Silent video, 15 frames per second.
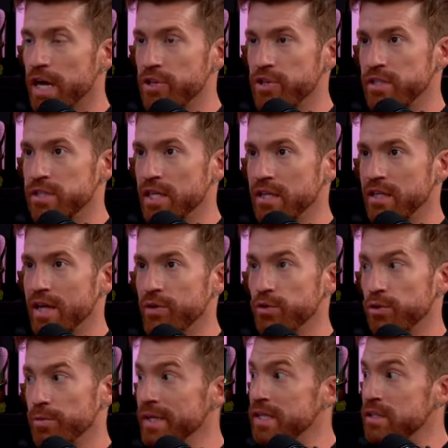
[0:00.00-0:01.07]
I just think that
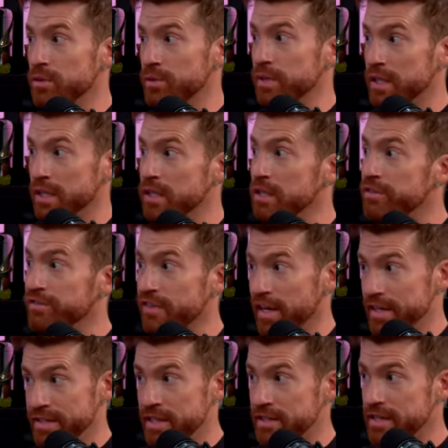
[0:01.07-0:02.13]
Ubah is a really good
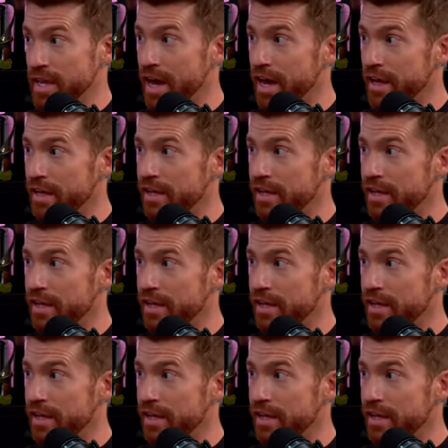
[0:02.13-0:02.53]
friend to Sai.